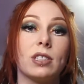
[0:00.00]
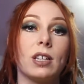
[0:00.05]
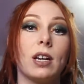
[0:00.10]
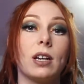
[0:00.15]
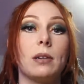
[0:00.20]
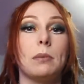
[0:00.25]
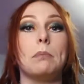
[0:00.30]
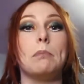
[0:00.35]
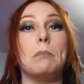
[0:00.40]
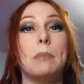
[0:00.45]

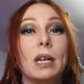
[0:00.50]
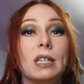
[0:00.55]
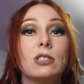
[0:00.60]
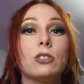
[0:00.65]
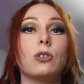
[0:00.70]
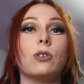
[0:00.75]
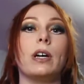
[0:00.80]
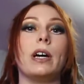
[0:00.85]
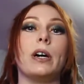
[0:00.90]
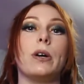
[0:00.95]
on
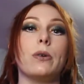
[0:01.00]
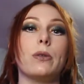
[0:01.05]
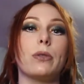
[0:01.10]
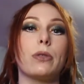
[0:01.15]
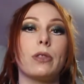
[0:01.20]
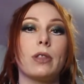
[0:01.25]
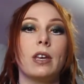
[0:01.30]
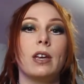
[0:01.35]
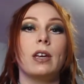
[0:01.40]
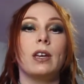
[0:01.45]
mental
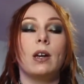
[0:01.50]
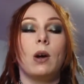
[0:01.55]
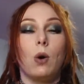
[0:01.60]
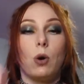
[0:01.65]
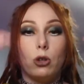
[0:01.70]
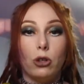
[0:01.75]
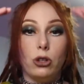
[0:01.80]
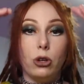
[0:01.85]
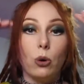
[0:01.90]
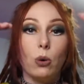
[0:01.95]
health.
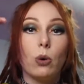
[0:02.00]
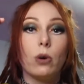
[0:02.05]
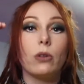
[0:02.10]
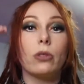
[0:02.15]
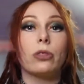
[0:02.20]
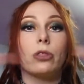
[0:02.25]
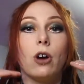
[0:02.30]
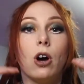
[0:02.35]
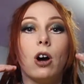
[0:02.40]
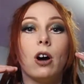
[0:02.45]
Your
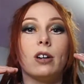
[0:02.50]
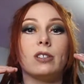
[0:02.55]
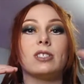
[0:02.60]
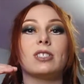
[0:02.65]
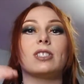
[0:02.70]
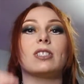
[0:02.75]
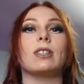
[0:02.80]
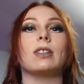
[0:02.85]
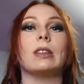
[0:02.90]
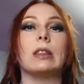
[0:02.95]

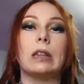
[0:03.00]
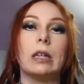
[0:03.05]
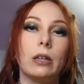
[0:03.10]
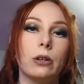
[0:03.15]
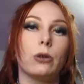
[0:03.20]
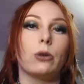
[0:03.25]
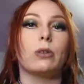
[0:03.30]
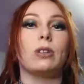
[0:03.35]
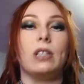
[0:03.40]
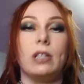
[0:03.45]
thoughts
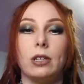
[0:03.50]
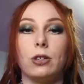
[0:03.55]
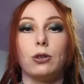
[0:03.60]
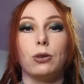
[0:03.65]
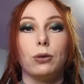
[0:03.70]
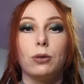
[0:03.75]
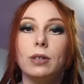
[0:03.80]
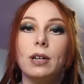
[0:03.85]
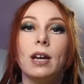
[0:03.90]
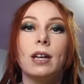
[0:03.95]
literally
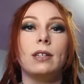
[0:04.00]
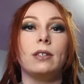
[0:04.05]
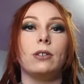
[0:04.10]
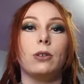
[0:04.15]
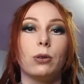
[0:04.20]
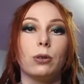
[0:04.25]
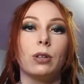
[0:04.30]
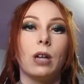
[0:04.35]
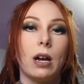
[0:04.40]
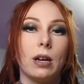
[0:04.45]
create
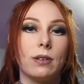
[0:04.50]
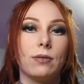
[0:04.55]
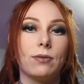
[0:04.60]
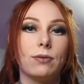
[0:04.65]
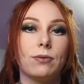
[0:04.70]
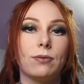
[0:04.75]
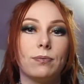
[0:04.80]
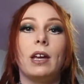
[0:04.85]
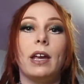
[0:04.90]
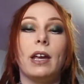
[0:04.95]
your life.
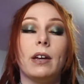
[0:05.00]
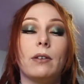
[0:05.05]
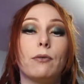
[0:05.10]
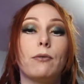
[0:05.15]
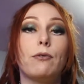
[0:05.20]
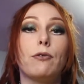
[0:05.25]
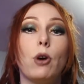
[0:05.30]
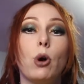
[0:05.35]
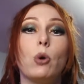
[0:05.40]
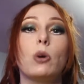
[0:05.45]
And
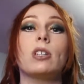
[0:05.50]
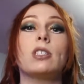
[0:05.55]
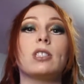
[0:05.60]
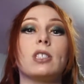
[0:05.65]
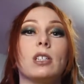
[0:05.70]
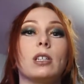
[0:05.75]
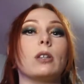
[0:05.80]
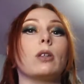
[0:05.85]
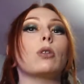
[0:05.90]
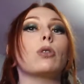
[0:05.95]

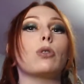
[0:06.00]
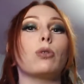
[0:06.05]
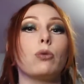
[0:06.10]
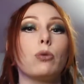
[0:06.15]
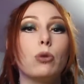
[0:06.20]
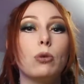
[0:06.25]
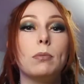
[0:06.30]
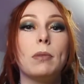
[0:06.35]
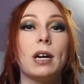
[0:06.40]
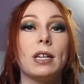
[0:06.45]
focusing
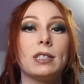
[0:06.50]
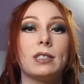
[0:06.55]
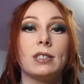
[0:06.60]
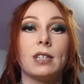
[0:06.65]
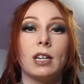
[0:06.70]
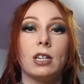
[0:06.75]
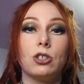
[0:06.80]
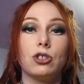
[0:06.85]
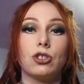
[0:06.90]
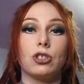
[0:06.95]
through
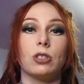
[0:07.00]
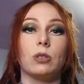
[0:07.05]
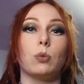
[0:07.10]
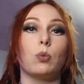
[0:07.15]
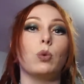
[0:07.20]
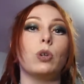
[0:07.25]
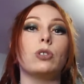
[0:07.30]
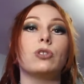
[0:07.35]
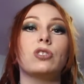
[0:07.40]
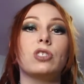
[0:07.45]
meditation
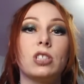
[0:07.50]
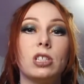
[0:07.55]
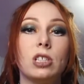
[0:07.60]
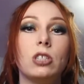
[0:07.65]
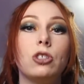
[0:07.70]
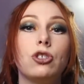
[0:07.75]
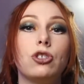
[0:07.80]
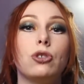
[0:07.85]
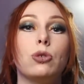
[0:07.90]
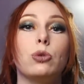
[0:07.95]
will
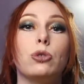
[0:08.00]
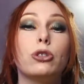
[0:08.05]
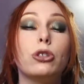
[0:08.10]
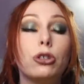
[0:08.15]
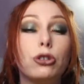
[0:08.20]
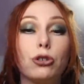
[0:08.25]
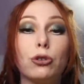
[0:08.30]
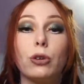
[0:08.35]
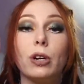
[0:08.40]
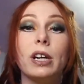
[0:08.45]
teach you to
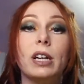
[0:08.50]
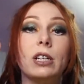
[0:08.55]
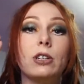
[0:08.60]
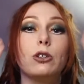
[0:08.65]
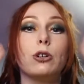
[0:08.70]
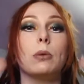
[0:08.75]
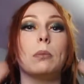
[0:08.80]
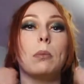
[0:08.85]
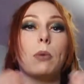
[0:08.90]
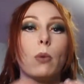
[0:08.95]
train
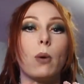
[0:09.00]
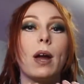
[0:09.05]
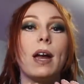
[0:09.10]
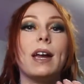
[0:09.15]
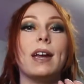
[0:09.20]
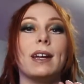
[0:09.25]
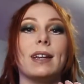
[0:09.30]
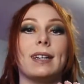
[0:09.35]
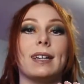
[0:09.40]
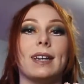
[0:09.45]
your
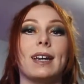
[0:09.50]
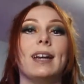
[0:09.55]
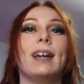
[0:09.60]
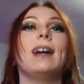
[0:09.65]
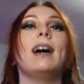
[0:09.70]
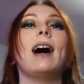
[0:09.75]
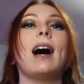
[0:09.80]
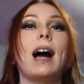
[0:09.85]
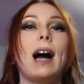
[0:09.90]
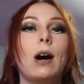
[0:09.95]
brain
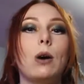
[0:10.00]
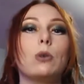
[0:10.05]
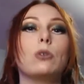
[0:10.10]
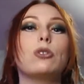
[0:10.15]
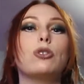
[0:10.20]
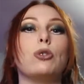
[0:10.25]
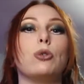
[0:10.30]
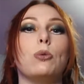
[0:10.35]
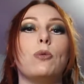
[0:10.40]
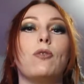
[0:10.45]
how
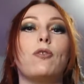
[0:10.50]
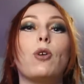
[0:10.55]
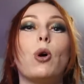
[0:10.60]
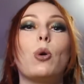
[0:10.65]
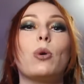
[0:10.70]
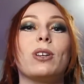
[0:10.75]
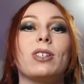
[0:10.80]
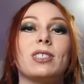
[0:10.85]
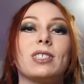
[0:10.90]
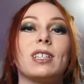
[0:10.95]
to
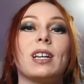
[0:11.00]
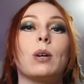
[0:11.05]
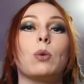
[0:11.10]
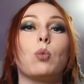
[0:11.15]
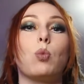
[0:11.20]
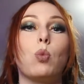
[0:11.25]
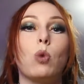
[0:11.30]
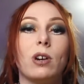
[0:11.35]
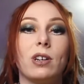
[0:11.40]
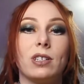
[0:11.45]
focus
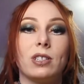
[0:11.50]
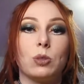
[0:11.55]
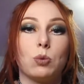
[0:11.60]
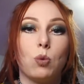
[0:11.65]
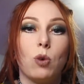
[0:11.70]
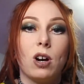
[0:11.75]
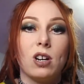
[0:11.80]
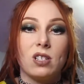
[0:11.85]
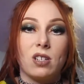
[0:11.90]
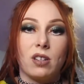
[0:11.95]
on what is
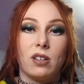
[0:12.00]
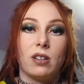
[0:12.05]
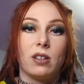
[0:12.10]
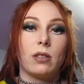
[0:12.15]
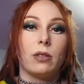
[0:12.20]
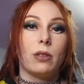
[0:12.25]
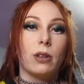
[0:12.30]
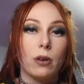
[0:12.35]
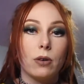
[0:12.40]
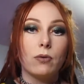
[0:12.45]
wanted
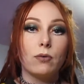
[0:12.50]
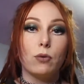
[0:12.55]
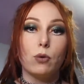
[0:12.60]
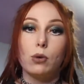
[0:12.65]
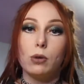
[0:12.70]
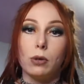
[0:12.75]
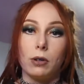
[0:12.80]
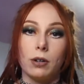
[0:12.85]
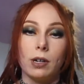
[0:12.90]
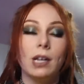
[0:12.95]
and
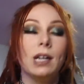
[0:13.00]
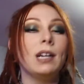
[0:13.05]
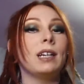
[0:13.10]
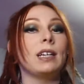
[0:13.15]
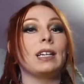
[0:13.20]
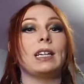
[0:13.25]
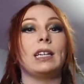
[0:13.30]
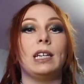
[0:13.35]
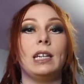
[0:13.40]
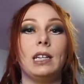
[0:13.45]
therefore
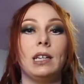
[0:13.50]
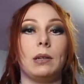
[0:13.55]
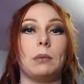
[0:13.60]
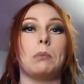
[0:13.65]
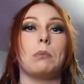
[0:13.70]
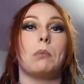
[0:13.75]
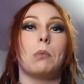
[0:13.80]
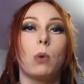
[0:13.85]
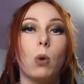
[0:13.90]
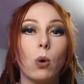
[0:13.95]
get
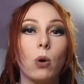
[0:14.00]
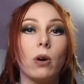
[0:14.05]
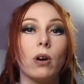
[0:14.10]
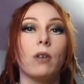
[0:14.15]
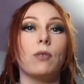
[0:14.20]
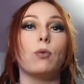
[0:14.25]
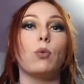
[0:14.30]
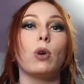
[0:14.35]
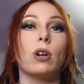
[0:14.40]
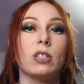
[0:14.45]
more
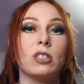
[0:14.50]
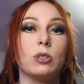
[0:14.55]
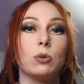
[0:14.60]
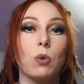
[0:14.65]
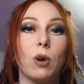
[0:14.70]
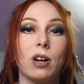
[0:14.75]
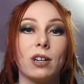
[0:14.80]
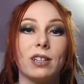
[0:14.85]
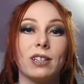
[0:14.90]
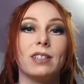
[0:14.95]
of what is
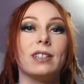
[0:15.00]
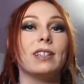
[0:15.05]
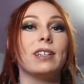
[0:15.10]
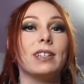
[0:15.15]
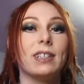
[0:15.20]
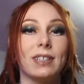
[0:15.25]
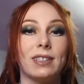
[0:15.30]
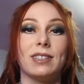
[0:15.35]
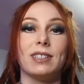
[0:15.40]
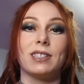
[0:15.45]
wanted
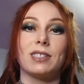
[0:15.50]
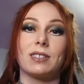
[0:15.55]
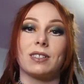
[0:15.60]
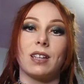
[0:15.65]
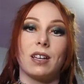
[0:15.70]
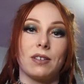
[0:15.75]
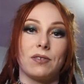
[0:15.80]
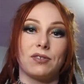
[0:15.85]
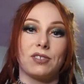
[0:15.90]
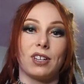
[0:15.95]
in this
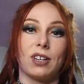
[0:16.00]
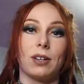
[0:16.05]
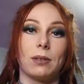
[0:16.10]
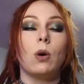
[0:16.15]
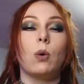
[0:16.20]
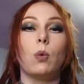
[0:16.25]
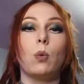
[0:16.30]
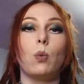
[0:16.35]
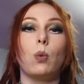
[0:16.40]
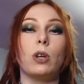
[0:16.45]
lifetime.
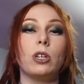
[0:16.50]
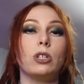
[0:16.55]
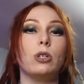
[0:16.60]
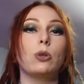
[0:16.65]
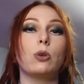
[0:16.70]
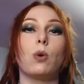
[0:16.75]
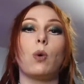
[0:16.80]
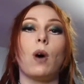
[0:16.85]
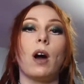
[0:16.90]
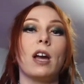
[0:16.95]
When you
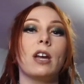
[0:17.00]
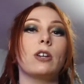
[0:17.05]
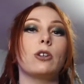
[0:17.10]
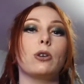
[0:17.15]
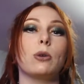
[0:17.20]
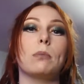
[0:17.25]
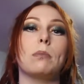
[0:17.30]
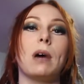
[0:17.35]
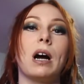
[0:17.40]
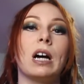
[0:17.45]
quiet
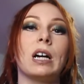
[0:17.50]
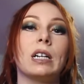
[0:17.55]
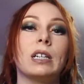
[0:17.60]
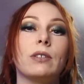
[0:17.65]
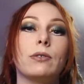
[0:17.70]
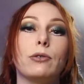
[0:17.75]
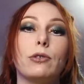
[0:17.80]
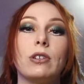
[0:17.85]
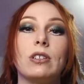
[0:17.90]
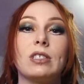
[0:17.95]
your
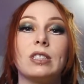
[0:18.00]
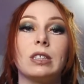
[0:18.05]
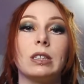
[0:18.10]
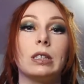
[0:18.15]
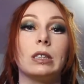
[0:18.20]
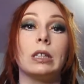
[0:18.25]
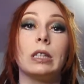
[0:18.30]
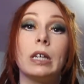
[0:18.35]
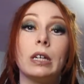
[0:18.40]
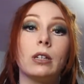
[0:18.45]
mind for as
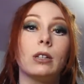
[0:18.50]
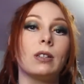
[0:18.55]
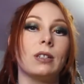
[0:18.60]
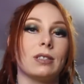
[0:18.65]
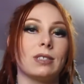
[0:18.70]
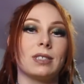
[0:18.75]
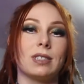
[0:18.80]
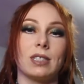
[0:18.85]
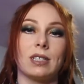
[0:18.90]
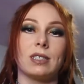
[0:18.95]
little
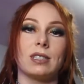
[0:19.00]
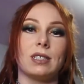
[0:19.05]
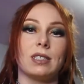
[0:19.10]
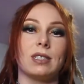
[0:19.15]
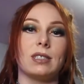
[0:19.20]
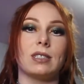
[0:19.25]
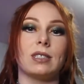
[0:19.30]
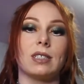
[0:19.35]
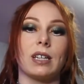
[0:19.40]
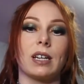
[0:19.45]
as
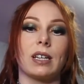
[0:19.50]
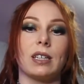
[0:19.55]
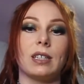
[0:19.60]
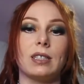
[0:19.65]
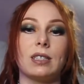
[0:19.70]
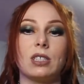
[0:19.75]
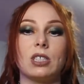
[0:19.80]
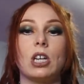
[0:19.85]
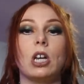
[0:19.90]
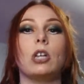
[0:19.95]
16
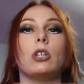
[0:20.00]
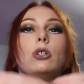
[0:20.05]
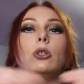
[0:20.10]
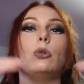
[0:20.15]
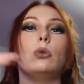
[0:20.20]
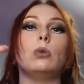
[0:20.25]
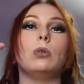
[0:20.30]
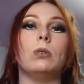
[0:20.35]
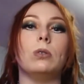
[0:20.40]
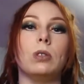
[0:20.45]
seconds,
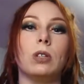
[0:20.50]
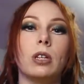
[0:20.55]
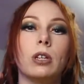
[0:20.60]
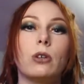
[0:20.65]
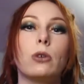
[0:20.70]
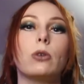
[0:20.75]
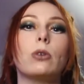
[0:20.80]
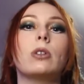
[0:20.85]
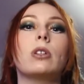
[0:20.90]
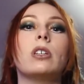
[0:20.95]
you
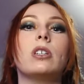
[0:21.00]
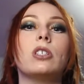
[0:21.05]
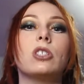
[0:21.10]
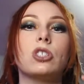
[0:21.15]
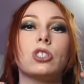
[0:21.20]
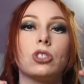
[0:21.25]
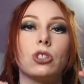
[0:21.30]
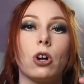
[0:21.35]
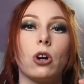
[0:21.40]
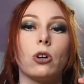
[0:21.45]
literally
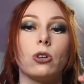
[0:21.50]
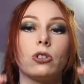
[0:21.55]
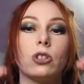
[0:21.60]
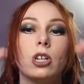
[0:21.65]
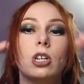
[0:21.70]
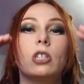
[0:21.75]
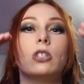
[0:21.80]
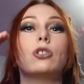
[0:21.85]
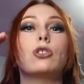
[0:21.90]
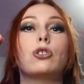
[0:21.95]
start
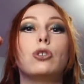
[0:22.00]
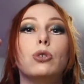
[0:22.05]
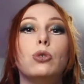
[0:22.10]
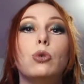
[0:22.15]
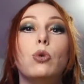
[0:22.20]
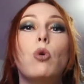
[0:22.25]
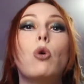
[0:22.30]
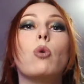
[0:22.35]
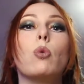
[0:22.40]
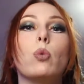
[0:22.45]

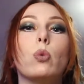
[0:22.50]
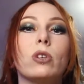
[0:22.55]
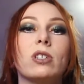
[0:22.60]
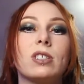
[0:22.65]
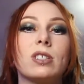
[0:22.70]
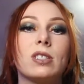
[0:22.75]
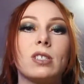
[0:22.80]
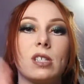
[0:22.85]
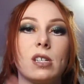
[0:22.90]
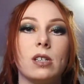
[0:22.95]
to
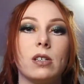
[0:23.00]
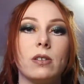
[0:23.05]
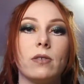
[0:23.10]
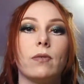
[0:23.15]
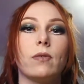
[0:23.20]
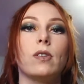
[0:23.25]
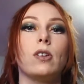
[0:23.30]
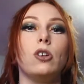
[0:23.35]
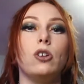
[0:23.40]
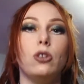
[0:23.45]

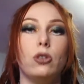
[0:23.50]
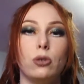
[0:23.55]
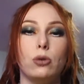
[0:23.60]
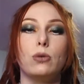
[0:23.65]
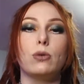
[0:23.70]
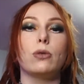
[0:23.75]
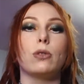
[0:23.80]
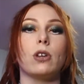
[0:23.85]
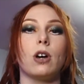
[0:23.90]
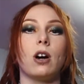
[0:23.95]
receive
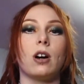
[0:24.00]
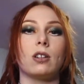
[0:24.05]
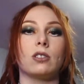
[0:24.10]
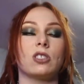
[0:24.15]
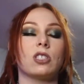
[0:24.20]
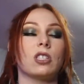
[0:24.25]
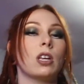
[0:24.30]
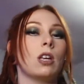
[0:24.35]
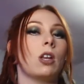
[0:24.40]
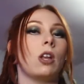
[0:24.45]
new
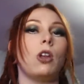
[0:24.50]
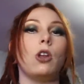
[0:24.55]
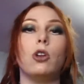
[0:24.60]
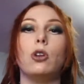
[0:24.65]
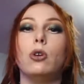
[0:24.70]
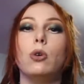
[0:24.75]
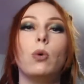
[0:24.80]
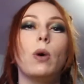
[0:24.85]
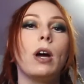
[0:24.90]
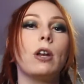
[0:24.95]
thoughts,
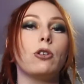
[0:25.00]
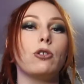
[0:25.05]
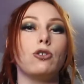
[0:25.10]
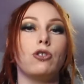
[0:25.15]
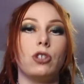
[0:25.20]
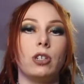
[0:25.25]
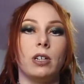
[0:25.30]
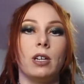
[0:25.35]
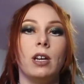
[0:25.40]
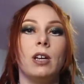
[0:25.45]
new
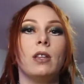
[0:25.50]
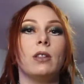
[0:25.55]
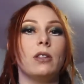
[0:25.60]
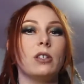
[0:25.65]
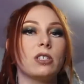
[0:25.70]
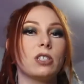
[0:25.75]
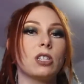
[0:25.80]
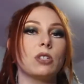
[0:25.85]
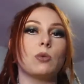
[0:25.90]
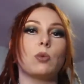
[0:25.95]
energy.
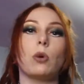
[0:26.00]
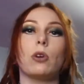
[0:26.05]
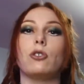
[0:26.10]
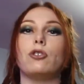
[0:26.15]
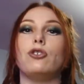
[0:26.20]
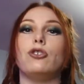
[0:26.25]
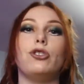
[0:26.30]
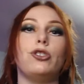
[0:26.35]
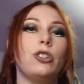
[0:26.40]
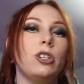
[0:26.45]
This is where
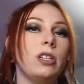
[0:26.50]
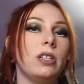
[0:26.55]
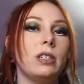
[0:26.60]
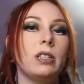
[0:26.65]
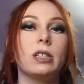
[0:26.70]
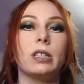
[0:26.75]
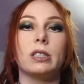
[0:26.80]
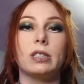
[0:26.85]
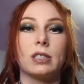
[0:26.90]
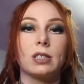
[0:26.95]

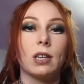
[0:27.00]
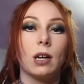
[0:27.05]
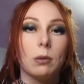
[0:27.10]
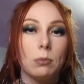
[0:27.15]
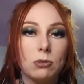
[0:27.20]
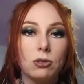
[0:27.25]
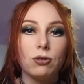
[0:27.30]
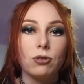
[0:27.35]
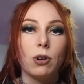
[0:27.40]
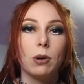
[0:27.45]
genius
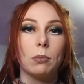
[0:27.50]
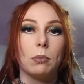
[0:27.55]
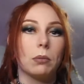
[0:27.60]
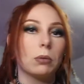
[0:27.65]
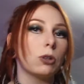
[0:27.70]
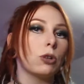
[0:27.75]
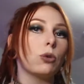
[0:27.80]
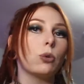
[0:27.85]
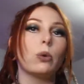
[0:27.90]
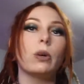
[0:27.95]
comes from,
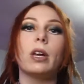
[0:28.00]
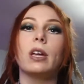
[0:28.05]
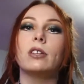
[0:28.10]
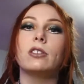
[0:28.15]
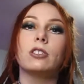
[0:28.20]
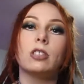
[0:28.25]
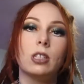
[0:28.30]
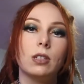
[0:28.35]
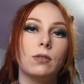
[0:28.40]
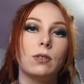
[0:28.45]

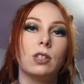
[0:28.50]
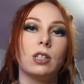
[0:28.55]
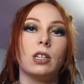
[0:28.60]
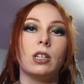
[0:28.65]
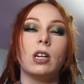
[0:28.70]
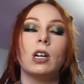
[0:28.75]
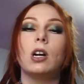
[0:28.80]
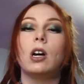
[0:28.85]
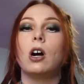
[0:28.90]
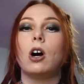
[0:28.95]
creativity,
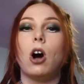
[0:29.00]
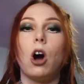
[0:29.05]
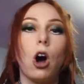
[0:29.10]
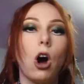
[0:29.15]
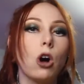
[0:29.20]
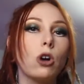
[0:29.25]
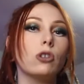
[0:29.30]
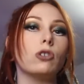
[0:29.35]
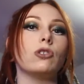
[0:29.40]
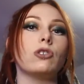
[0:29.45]

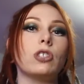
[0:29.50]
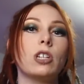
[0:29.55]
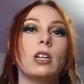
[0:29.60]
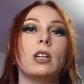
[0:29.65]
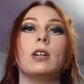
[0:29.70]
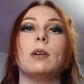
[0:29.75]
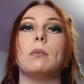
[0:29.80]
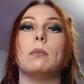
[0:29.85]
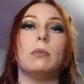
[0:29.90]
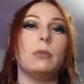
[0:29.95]
art,
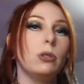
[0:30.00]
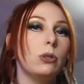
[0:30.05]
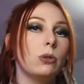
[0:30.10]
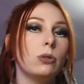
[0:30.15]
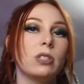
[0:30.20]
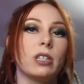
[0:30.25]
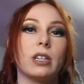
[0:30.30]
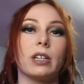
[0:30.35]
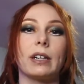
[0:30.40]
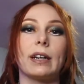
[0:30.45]

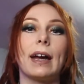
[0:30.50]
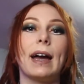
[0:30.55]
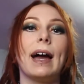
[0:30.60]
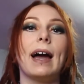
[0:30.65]
music.